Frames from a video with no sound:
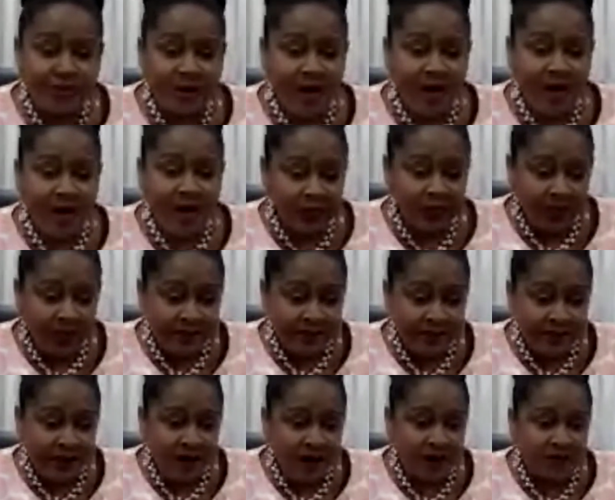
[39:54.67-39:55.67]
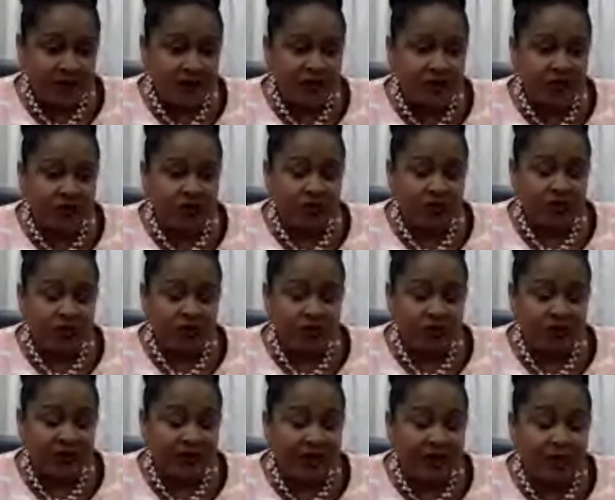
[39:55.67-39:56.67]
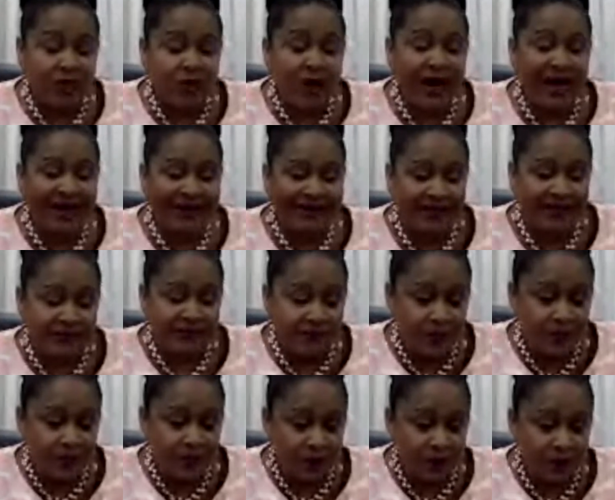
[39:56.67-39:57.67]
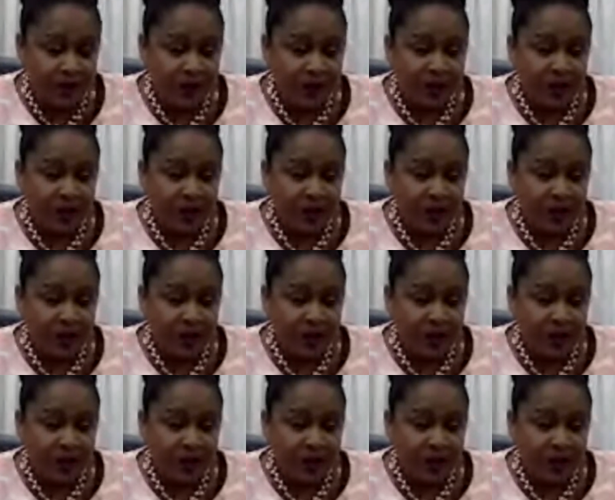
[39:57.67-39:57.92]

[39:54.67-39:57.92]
I would like the Bahamas to, to take a more active role